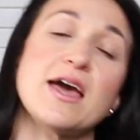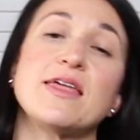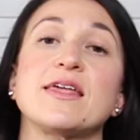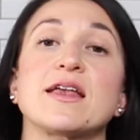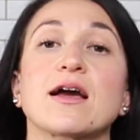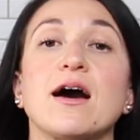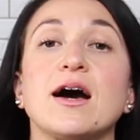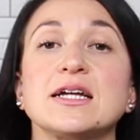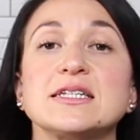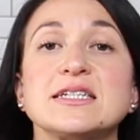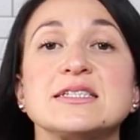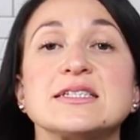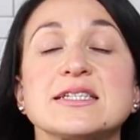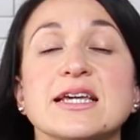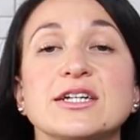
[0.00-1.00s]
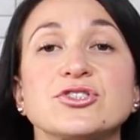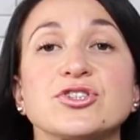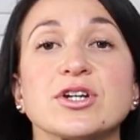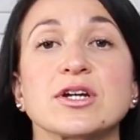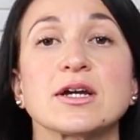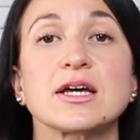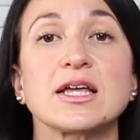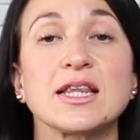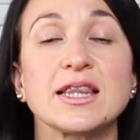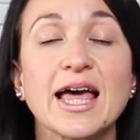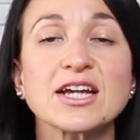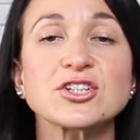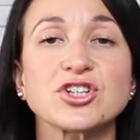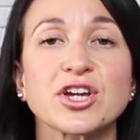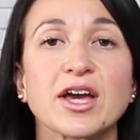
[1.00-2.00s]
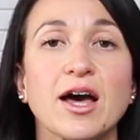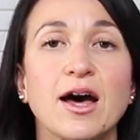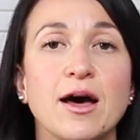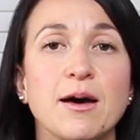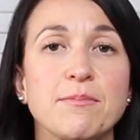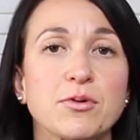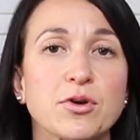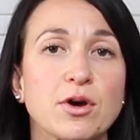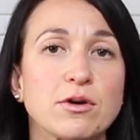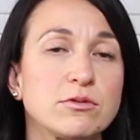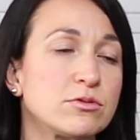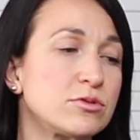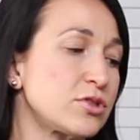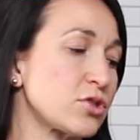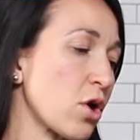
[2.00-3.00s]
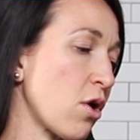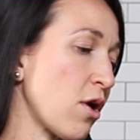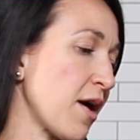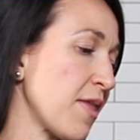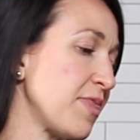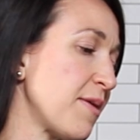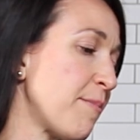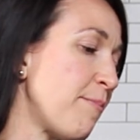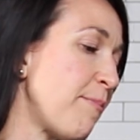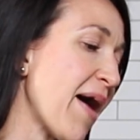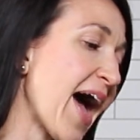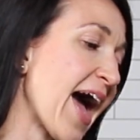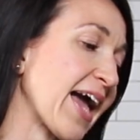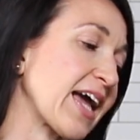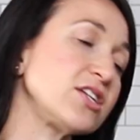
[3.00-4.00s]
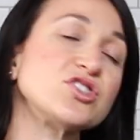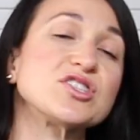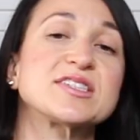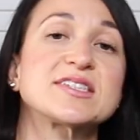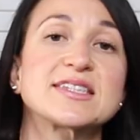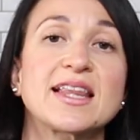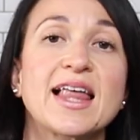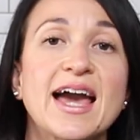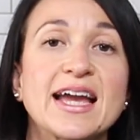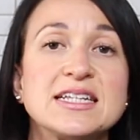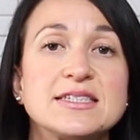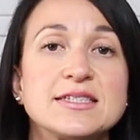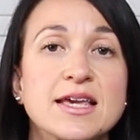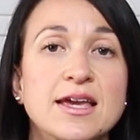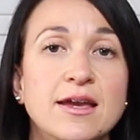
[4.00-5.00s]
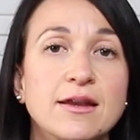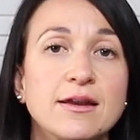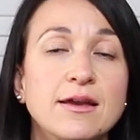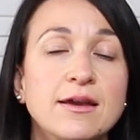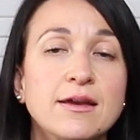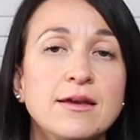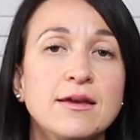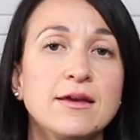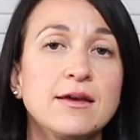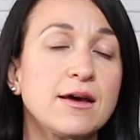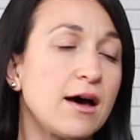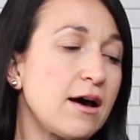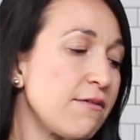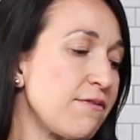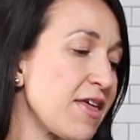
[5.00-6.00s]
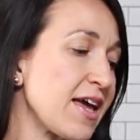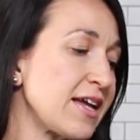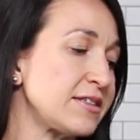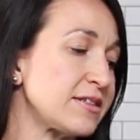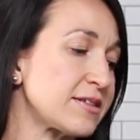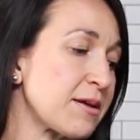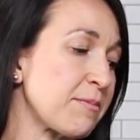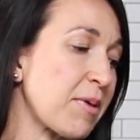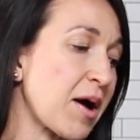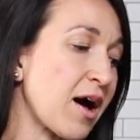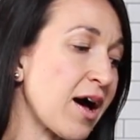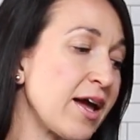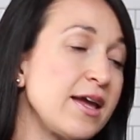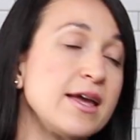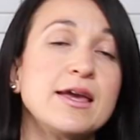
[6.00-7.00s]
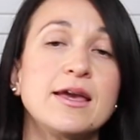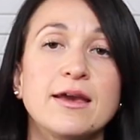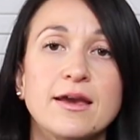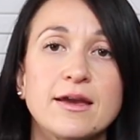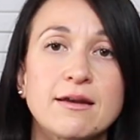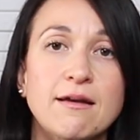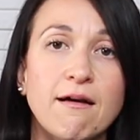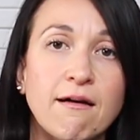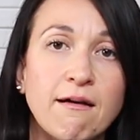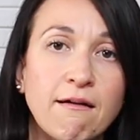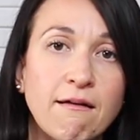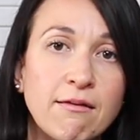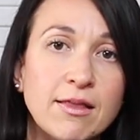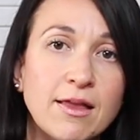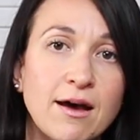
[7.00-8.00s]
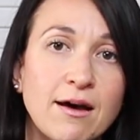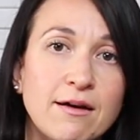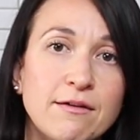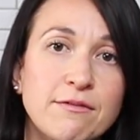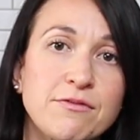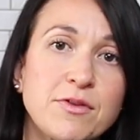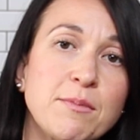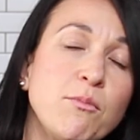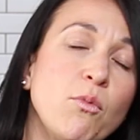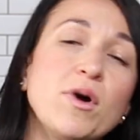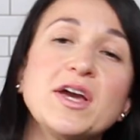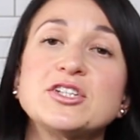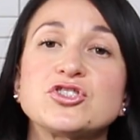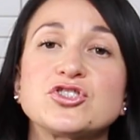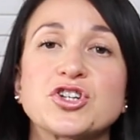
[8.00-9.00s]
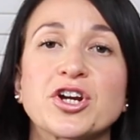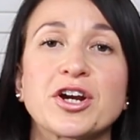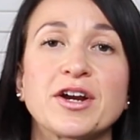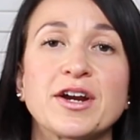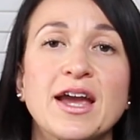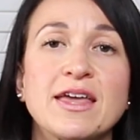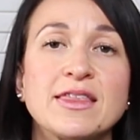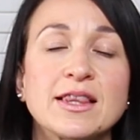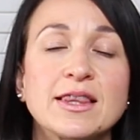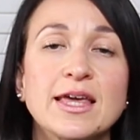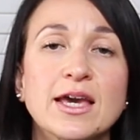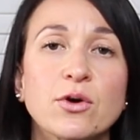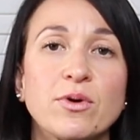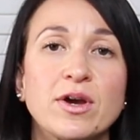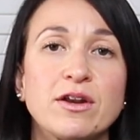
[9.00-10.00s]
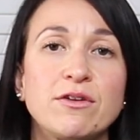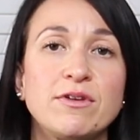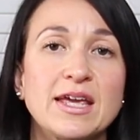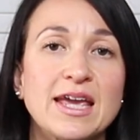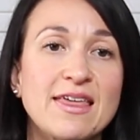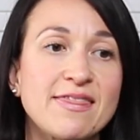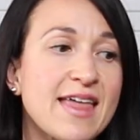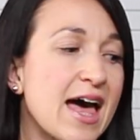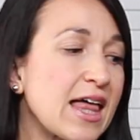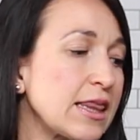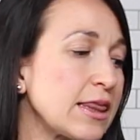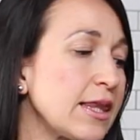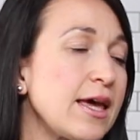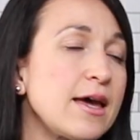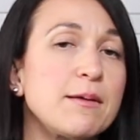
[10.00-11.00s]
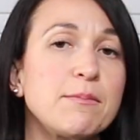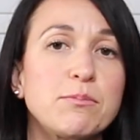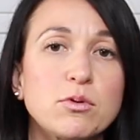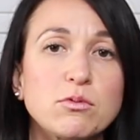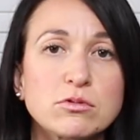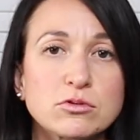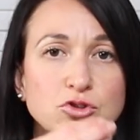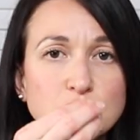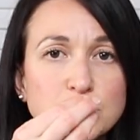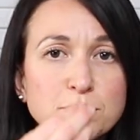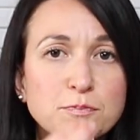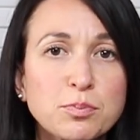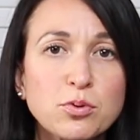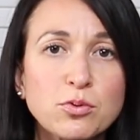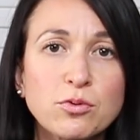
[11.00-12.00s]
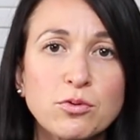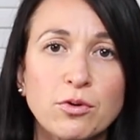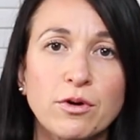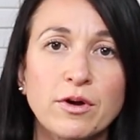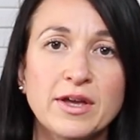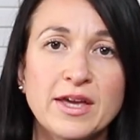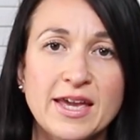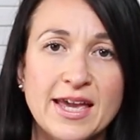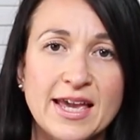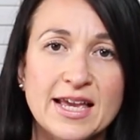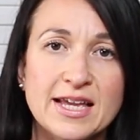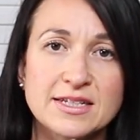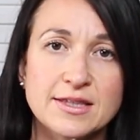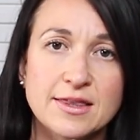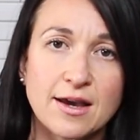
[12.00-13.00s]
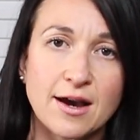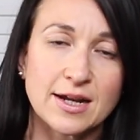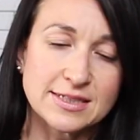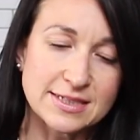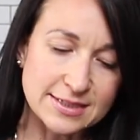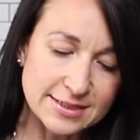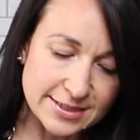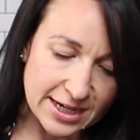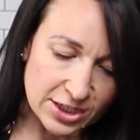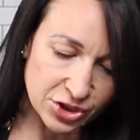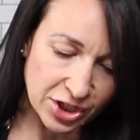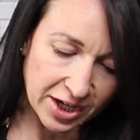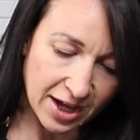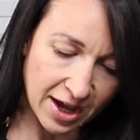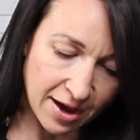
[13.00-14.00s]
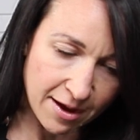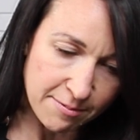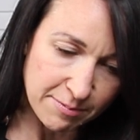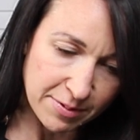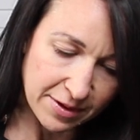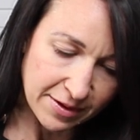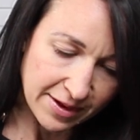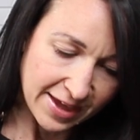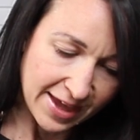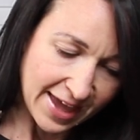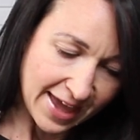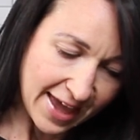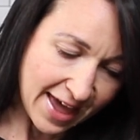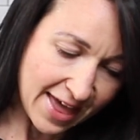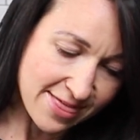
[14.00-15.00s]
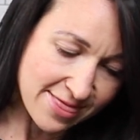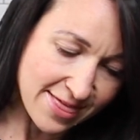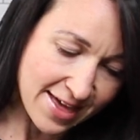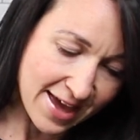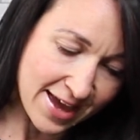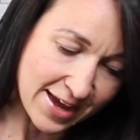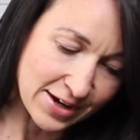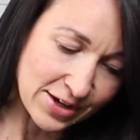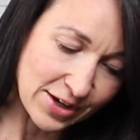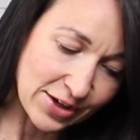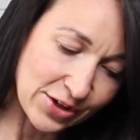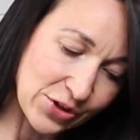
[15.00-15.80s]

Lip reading: And then a condensation collection cup goes on the back. It just slides in of the Instant Pot, and all of the moisture and the liquid in that lip will just pool into the condensation cup. And then